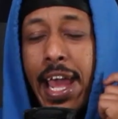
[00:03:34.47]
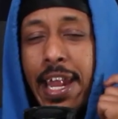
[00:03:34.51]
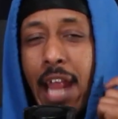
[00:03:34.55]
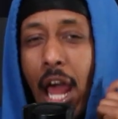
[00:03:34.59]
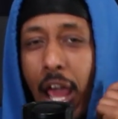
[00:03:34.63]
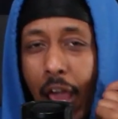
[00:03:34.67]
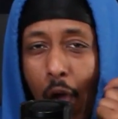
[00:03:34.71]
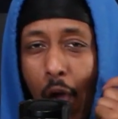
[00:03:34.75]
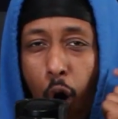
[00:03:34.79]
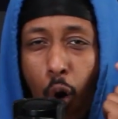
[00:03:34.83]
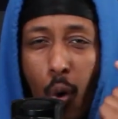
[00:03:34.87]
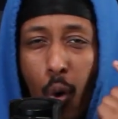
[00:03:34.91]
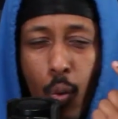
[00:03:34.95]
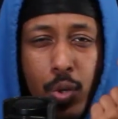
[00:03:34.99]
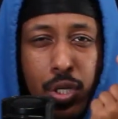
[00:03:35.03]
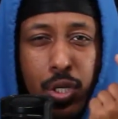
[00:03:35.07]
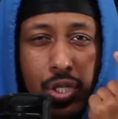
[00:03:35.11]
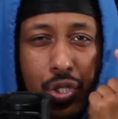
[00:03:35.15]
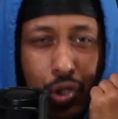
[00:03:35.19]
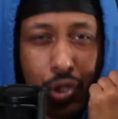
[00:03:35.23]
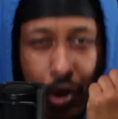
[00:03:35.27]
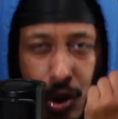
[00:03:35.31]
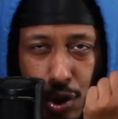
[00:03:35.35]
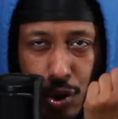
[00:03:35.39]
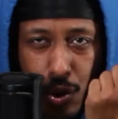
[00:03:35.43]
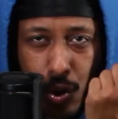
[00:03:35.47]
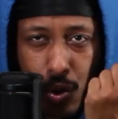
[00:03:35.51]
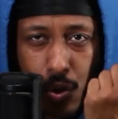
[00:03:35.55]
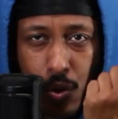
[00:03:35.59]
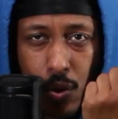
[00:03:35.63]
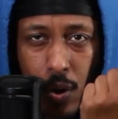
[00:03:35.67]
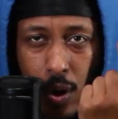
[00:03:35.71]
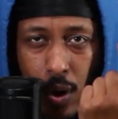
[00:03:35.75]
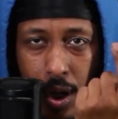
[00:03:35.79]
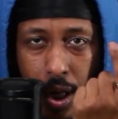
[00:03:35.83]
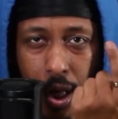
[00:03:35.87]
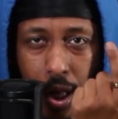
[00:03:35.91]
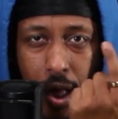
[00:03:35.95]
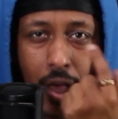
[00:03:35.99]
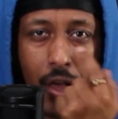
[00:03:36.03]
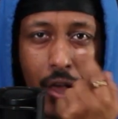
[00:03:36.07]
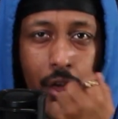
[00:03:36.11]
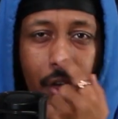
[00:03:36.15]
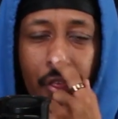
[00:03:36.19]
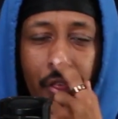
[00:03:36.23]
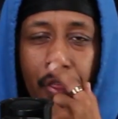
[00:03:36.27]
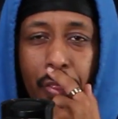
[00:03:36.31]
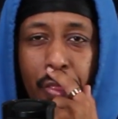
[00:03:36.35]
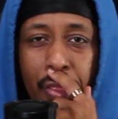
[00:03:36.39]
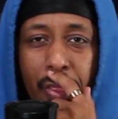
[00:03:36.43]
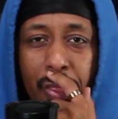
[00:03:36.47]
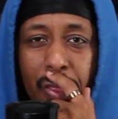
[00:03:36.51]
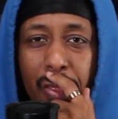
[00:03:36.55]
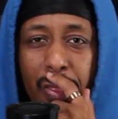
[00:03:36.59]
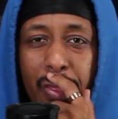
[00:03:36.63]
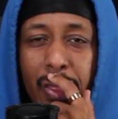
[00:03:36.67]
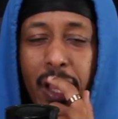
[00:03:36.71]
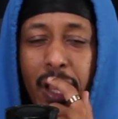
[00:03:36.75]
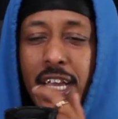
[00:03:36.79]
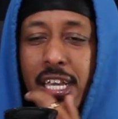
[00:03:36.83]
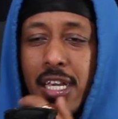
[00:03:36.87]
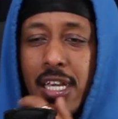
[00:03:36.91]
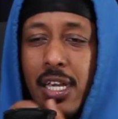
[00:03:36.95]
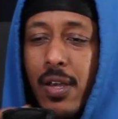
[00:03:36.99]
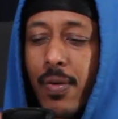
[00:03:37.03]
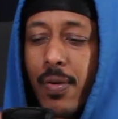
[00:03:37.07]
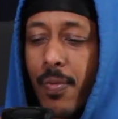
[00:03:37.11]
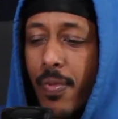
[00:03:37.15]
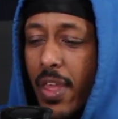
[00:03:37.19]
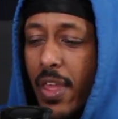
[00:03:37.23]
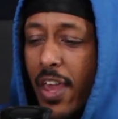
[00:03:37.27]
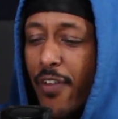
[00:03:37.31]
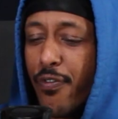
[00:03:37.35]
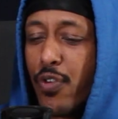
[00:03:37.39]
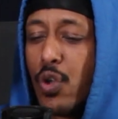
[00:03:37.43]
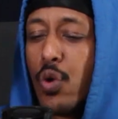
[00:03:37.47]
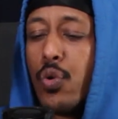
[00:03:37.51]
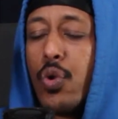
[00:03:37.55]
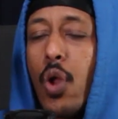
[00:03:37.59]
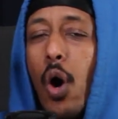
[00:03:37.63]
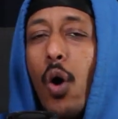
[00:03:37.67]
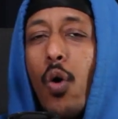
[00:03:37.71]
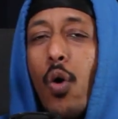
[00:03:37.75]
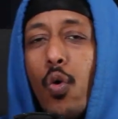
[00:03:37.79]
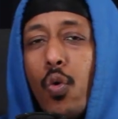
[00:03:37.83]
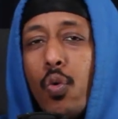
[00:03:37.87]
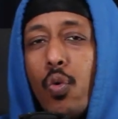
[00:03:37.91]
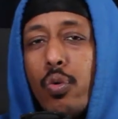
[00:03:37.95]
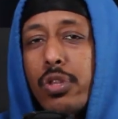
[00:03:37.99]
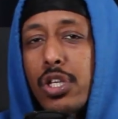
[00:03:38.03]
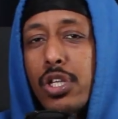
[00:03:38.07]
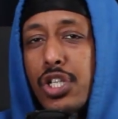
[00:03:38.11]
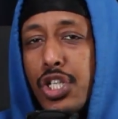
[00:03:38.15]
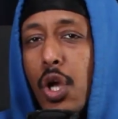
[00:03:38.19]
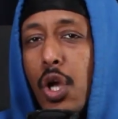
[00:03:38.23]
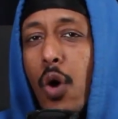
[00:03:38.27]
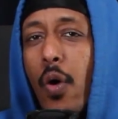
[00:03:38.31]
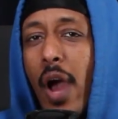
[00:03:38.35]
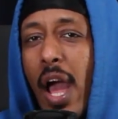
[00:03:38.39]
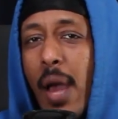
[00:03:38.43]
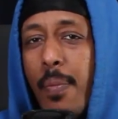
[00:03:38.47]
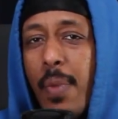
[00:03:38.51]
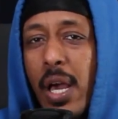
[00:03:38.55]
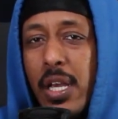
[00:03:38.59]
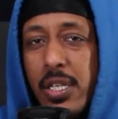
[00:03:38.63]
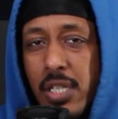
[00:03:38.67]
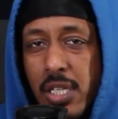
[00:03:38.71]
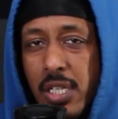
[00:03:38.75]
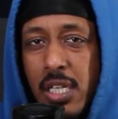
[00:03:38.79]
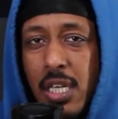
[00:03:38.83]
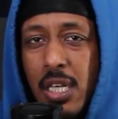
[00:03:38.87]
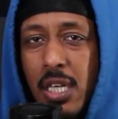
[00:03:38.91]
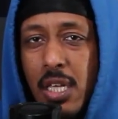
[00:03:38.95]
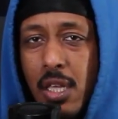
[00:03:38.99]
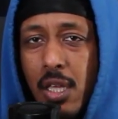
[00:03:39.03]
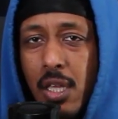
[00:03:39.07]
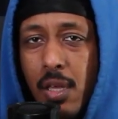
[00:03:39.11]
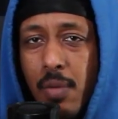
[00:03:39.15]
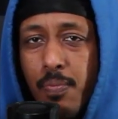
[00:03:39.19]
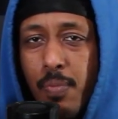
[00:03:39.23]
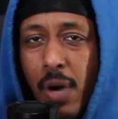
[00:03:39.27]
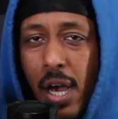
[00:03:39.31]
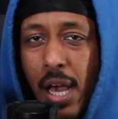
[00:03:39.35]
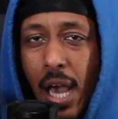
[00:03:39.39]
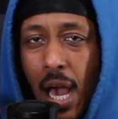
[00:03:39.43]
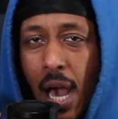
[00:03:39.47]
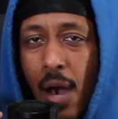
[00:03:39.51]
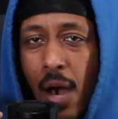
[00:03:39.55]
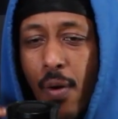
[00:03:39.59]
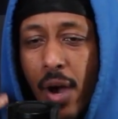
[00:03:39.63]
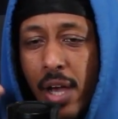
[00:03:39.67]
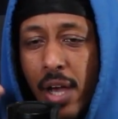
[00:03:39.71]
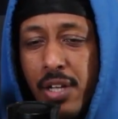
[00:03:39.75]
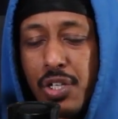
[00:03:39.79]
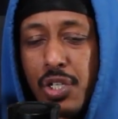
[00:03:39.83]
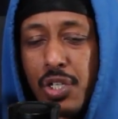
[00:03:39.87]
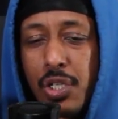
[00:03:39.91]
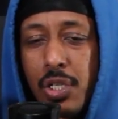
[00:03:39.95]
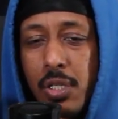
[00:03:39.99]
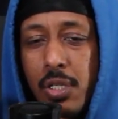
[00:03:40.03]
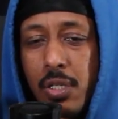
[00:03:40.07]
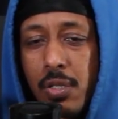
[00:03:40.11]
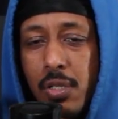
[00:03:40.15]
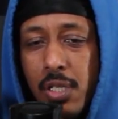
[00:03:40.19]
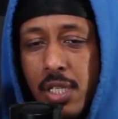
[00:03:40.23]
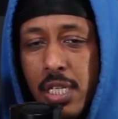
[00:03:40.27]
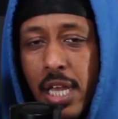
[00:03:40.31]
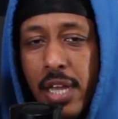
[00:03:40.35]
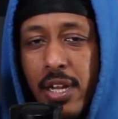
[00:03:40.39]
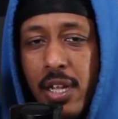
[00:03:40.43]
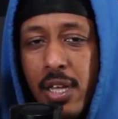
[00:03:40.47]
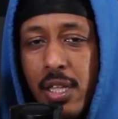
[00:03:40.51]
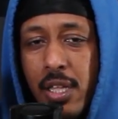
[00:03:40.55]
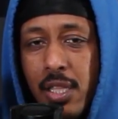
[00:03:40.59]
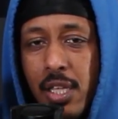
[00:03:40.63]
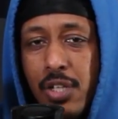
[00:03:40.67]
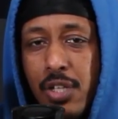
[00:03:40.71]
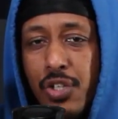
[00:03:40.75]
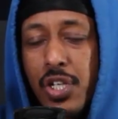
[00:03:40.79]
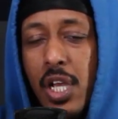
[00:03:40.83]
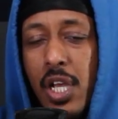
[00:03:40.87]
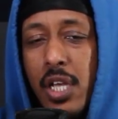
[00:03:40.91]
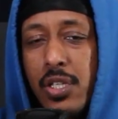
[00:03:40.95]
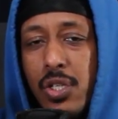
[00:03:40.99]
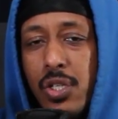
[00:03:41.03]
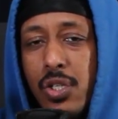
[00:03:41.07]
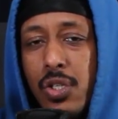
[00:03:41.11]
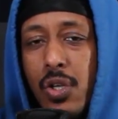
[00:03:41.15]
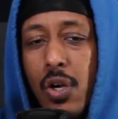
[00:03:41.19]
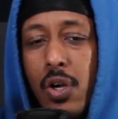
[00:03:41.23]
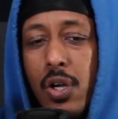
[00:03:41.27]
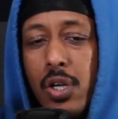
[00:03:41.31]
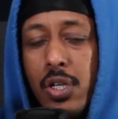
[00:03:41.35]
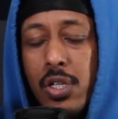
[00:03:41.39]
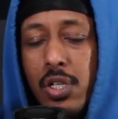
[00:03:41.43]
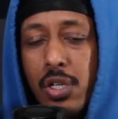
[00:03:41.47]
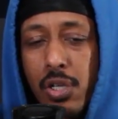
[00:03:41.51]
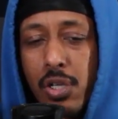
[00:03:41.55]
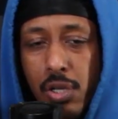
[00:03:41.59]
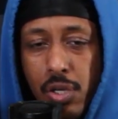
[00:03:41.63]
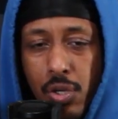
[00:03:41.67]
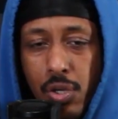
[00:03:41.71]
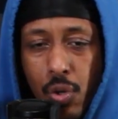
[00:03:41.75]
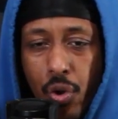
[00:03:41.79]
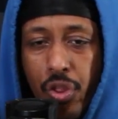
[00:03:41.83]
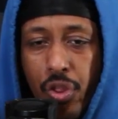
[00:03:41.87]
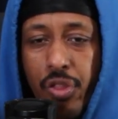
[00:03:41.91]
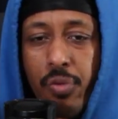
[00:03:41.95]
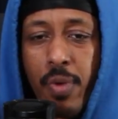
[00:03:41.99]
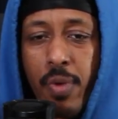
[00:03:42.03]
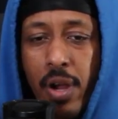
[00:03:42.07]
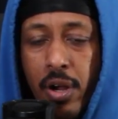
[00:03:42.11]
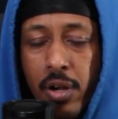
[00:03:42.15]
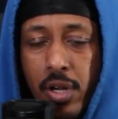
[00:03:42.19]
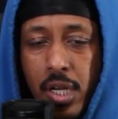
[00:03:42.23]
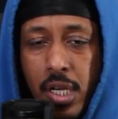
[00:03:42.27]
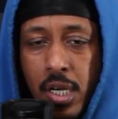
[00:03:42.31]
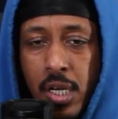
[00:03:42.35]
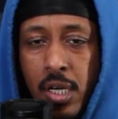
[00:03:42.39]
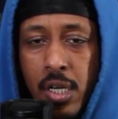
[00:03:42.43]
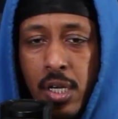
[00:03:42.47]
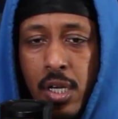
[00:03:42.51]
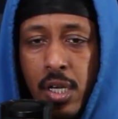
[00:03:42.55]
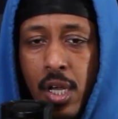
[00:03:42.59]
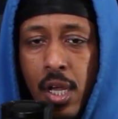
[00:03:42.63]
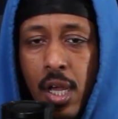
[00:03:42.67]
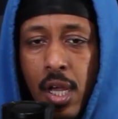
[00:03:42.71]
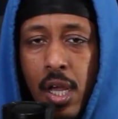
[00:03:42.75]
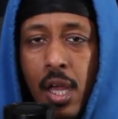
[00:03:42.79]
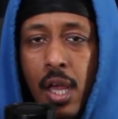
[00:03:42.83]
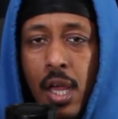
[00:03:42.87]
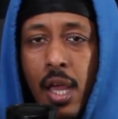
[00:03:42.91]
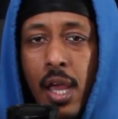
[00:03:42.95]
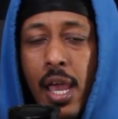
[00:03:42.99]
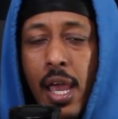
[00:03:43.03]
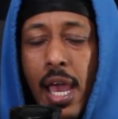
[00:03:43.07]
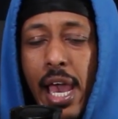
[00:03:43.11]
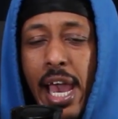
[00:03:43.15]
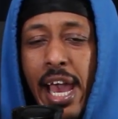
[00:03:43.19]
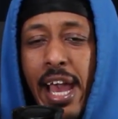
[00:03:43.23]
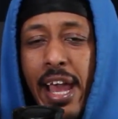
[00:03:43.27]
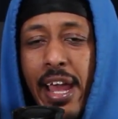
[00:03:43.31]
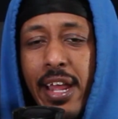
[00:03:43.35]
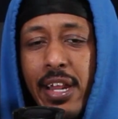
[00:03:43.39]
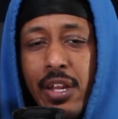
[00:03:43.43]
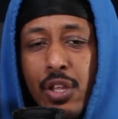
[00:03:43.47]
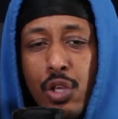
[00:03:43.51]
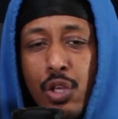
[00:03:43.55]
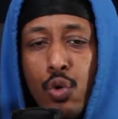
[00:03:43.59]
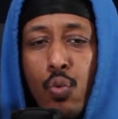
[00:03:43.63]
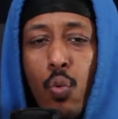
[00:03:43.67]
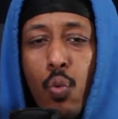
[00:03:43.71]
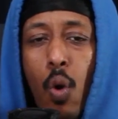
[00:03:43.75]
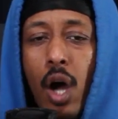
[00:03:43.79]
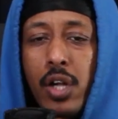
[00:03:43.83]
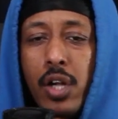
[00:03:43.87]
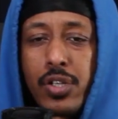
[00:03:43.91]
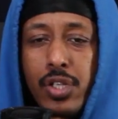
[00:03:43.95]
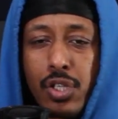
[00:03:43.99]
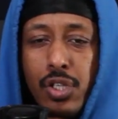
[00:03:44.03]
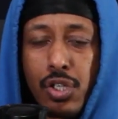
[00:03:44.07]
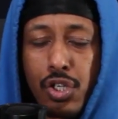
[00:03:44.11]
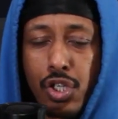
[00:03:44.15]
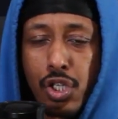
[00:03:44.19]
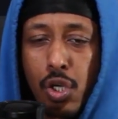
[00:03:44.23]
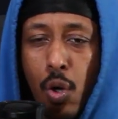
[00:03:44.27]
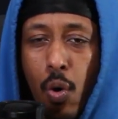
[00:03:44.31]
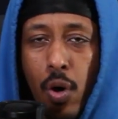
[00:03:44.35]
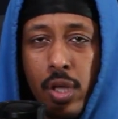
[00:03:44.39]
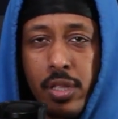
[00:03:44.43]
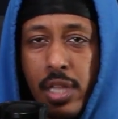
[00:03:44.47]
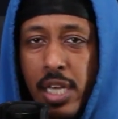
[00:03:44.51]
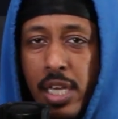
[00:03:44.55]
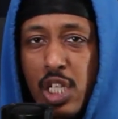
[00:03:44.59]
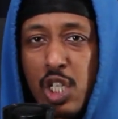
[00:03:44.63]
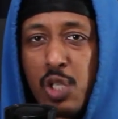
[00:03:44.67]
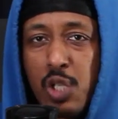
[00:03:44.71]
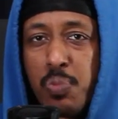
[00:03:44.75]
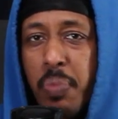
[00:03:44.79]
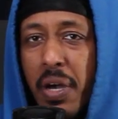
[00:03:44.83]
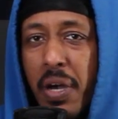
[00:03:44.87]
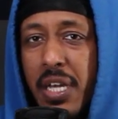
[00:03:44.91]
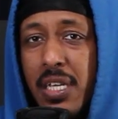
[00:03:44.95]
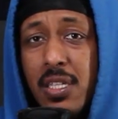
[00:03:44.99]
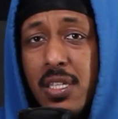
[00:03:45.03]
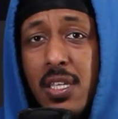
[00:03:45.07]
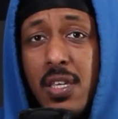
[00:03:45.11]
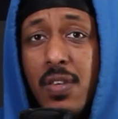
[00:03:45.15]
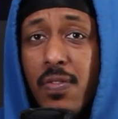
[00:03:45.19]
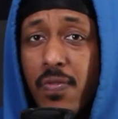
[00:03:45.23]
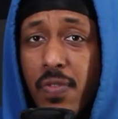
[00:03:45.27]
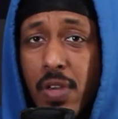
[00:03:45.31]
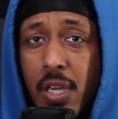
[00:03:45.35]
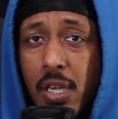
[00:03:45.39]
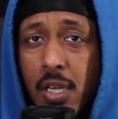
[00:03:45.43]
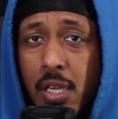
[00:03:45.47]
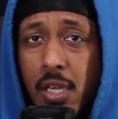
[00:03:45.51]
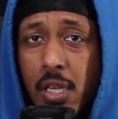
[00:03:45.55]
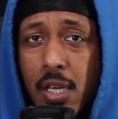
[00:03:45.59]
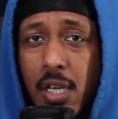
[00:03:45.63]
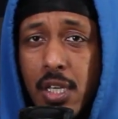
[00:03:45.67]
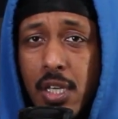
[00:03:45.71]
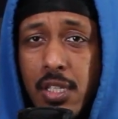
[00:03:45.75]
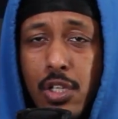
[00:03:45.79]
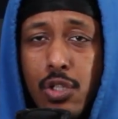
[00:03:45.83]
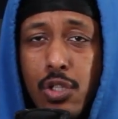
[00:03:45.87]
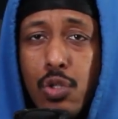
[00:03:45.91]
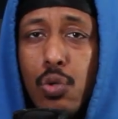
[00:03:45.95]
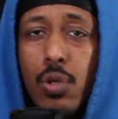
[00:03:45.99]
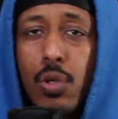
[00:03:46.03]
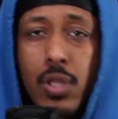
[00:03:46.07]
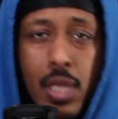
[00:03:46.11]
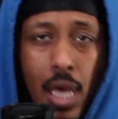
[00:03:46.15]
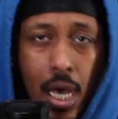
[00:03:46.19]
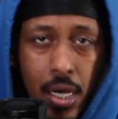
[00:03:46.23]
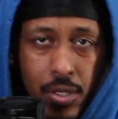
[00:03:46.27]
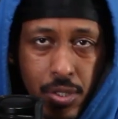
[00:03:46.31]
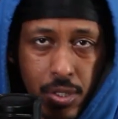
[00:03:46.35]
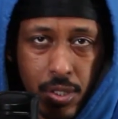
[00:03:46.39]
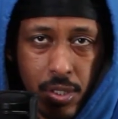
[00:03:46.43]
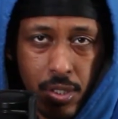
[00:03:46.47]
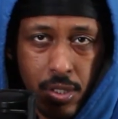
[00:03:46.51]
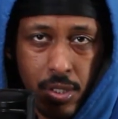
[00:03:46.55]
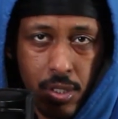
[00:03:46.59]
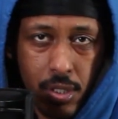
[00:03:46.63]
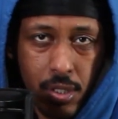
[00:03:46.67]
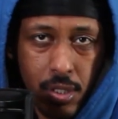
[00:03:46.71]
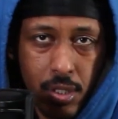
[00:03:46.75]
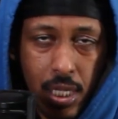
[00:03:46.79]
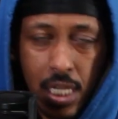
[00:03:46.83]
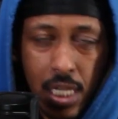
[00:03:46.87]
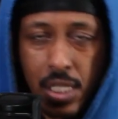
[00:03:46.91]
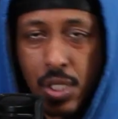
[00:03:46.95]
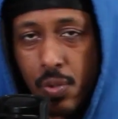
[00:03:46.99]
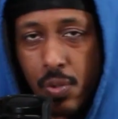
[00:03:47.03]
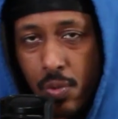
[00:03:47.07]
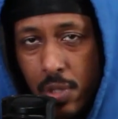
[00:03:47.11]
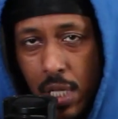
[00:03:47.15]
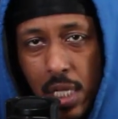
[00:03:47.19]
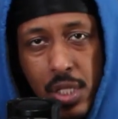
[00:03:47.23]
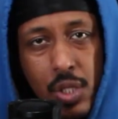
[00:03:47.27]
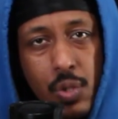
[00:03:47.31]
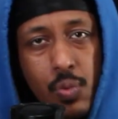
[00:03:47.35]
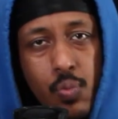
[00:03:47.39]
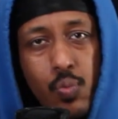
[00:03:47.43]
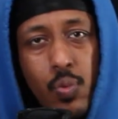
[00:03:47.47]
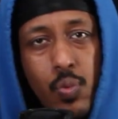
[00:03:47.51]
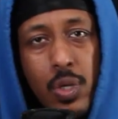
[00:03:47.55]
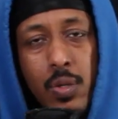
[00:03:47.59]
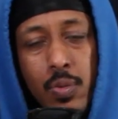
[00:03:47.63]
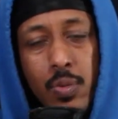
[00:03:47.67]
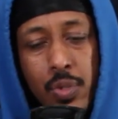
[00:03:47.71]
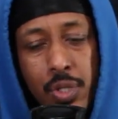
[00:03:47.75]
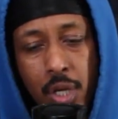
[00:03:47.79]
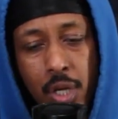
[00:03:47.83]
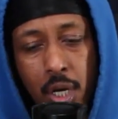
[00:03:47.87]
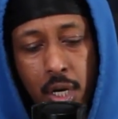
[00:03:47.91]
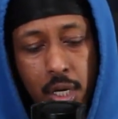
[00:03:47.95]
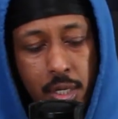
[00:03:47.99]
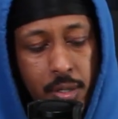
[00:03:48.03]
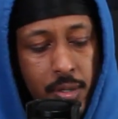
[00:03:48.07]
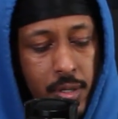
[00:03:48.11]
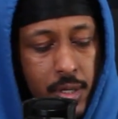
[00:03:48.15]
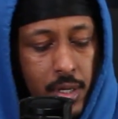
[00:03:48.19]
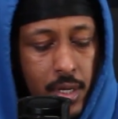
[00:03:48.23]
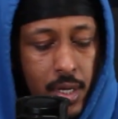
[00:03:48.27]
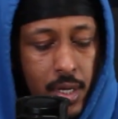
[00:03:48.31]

I always knew, like, if you know the show MXC by how I just said it, then chances are you're in North America and you watched the show on like Spike TV in the 2000s. That's what it was on.